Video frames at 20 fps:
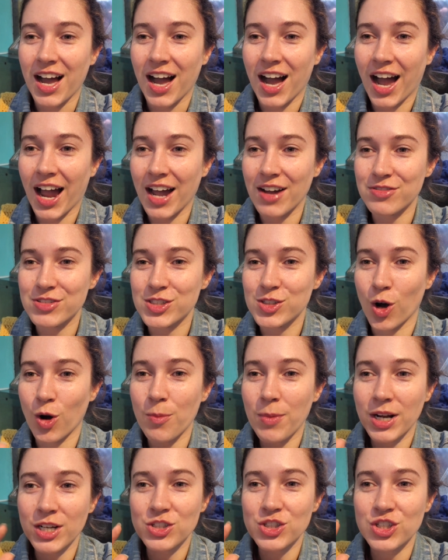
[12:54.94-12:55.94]
I have so
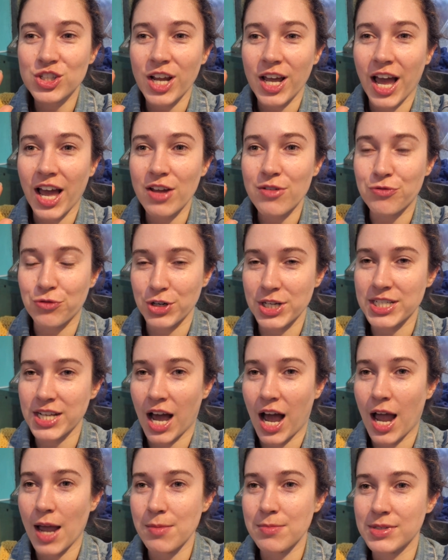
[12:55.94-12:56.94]
much free
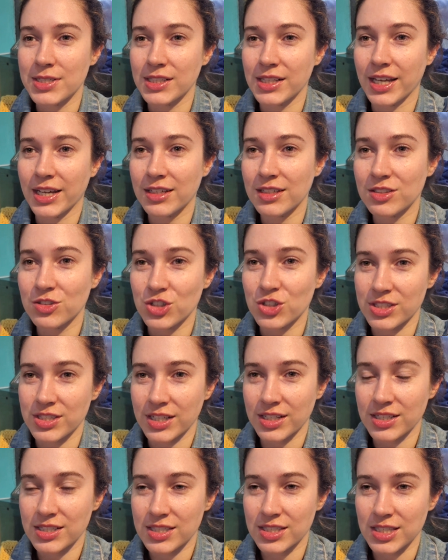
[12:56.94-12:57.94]
time to like just
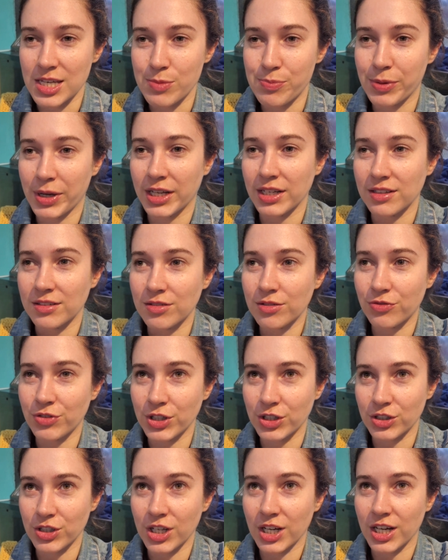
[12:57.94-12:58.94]
like sleep and
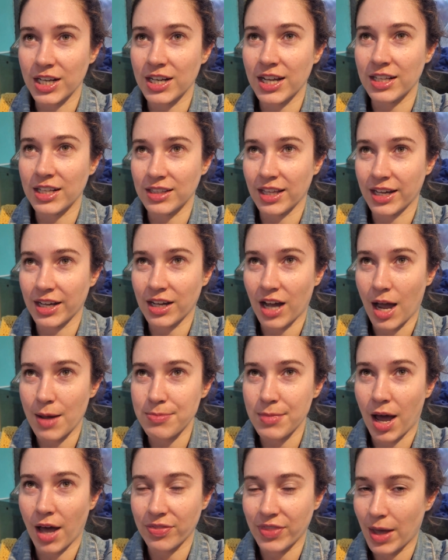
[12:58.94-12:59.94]
feel good and like
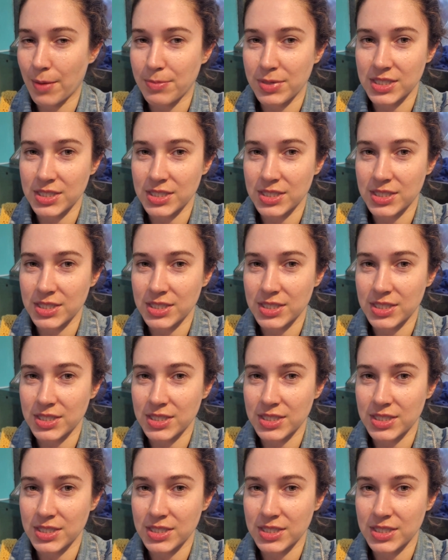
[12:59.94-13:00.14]
I'm not that